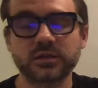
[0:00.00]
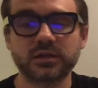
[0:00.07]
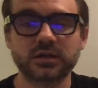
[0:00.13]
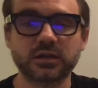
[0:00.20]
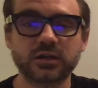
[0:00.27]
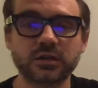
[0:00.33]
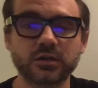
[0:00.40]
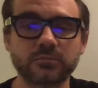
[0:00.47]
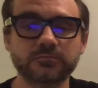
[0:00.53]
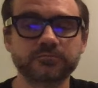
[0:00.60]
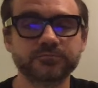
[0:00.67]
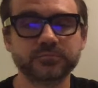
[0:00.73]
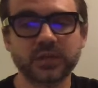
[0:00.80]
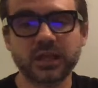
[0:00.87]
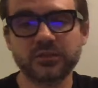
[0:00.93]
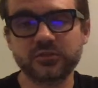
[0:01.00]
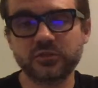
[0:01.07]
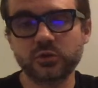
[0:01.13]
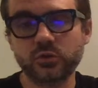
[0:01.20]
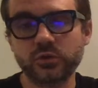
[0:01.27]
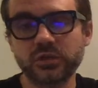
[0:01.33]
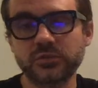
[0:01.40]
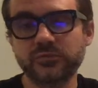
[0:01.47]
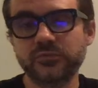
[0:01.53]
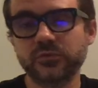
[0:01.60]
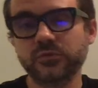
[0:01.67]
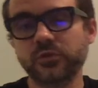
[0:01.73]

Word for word: Um, and so if